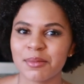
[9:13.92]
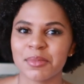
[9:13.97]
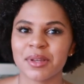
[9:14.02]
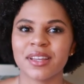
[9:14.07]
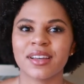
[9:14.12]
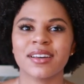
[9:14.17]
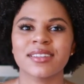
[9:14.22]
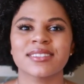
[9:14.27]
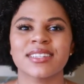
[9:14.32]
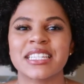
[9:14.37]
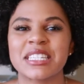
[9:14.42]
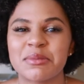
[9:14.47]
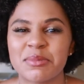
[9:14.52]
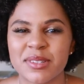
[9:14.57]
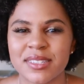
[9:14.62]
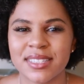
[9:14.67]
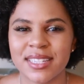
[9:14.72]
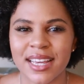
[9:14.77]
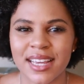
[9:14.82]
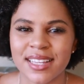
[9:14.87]
because this
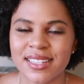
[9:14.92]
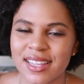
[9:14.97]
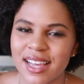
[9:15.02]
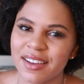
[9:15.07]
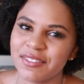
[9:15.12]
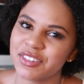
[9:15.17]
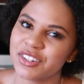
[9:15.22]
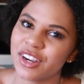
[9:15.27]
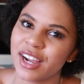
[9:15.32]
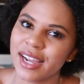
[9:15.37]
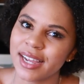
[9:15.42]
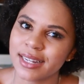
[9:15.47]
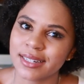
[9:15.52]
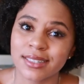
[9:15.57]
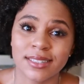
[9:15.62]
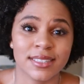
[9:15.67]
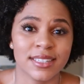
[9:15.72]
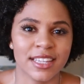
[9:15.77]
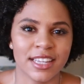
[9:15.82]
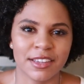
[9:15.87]
was days after I had
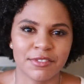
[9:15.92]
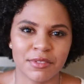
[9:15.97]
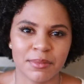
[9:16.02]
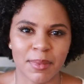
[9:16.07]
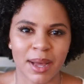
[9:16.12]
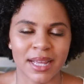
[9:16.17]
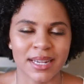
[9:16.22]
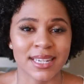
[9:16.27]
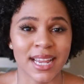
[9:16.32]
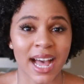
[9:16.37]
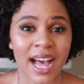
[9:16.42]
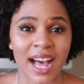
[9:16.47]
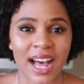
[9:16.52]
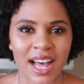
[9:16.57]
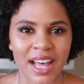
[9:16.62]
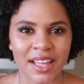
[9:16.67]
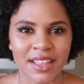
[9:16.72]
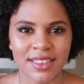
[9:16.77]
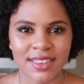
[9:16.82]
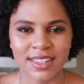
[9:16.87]
just given my
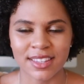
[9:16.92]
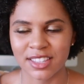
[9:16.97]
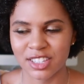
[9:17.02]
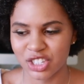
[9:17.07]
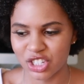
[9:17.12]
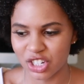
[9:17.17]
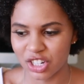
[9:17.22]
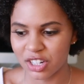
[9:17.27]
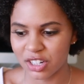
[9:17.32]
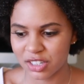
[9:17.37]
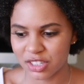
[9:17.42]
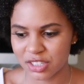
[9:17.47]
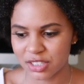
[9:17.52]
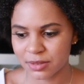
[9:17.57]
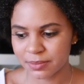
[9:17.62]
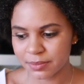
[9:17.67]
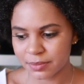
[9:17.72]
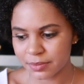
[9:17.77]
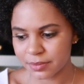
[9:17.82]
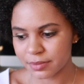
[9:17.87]
tithe to the church.
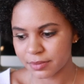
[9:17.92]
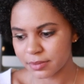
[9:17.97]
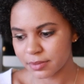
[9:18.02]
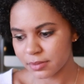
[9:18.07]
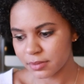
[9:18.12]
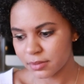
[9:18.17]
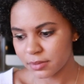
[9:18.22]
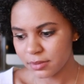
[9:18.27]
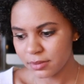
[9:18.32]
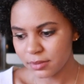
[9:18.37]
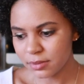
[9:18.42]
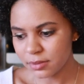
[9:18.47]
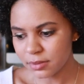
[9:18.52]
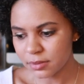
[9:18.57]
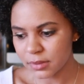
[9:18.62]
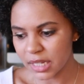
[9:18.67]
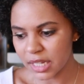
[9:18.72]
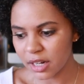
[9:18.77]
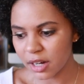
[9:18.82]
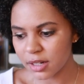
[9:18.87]

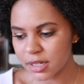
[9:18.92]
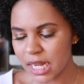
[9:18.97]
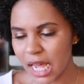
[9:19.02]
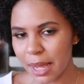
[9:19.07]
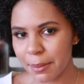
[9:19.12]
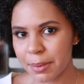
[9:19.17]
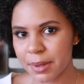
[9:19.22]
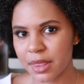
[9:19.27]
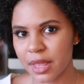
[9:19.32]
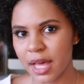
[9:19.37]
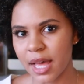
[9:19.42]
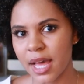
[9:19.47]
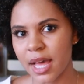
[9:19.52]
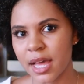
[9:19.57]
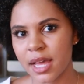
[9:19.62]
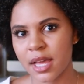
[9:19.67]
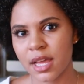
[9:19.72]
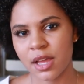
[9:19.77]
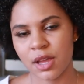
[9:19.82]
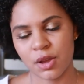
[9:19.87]
And on top of
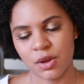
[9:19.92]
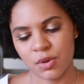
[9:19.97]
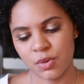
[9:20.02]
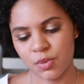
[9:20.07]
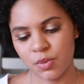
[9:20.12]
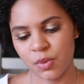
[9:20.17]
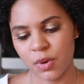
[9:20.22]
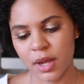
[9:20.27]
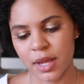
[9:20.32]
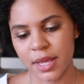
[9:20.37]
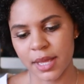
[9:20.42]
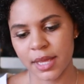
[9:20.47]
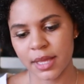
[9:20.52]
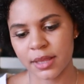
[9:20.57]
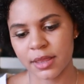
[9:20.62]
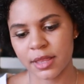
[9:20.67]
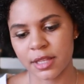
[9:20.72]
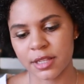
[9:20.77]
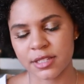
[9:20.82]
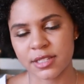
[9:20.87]
that, what
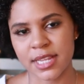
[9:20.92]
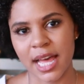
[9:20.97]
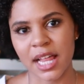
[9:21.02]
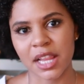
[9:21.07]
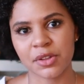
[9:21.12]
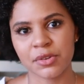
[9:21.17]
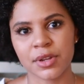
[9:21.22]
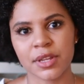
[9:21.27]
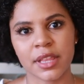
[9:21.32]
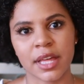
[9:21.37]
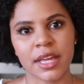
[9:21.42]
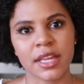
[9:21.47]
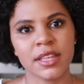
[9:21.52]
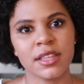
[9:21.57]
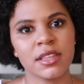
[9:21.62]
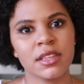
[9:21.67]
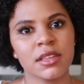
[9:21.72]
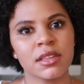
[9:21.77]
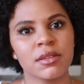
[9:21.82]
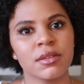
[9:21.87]
the salary that
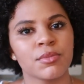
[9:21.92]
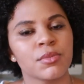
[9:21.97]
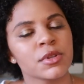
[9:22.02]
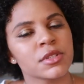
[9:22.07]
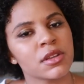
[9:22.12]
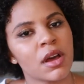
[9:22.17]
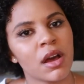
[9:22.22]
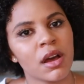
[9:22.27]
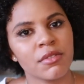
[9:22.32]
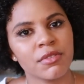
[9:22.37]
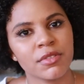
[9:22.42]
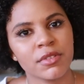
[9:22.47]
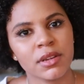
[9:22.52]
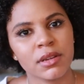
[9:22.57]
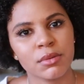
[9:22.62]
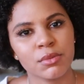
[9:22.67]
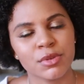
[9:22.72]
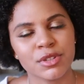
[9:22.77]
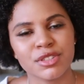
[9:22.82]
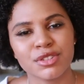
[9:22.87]
he was
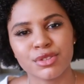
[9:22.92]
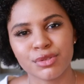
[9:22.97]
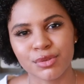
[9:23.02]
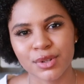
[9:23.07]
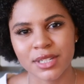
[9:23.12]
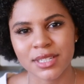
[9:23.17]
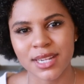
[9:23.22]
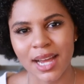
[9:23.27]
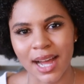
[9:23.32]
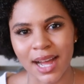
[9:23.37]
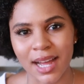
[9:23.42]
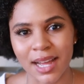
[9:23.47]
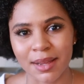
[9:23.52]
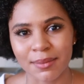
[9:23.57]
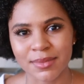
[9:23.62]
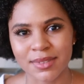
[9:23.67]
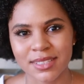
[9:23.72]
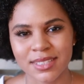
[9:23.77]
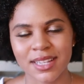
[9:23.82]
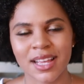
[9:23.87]
offering was three
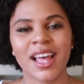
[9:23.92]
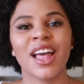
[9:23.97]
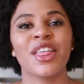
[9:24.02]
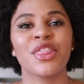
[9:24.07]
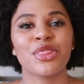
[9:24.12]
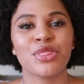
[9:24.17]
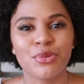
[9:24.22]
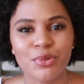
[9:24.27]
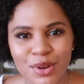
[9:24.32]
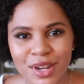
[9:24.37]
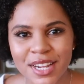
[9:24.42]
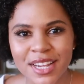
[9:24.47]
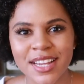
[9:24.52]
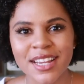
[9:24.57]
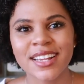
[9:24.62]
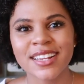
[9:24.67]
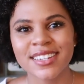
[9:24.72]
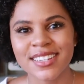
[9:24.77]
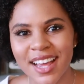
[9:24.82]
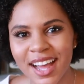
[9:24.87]
times.
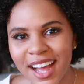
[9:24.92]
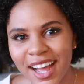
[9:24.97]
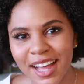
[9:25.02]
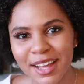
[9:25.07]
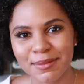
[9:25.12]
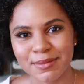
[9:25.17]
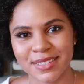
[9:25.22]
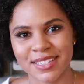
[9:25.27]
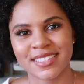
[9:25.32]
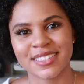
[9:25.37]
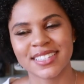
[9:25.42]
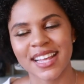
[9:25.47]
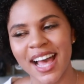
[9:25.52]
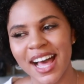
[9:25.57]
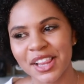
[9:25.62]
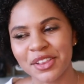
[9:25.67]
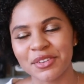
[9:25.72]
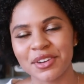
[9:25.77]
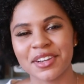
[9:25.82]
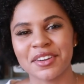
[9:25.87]
Three times the
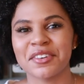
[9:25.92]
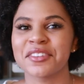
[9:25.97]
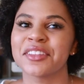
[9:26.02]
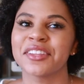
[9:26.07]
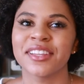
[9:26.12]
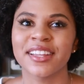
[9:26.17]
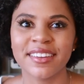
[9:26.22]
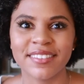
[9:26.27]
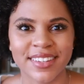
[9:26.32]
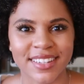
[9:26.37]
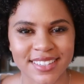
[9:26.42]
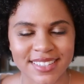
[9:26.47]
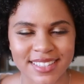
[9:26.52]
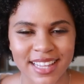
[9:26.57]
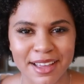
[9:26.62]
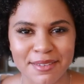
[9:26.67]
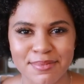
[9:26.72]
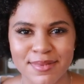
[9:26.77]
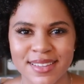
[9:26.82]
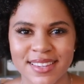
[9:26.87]
salary, or the living
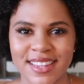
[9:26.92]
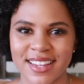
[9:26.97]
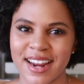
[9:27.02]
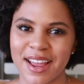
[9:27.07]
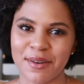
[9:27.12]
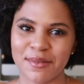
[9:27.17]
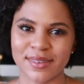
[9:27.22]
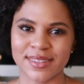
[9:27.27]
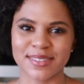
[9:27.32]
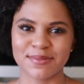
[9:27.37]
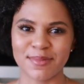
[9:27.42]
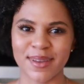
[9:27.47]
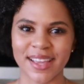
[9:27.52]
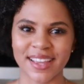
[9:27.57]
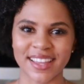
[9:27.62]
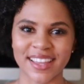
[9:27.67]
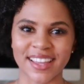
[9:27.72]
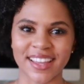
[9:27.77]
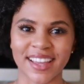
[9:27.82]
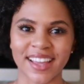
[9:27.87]
stipend, that I was
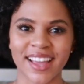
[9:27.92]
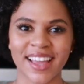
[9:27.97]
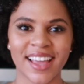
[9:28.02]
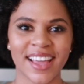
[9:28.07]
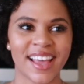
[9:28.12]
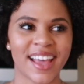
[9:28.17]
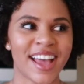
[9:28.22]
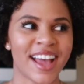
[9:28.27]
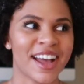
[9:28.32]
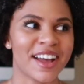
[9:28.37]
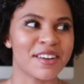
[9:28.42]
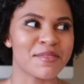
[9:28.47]
making at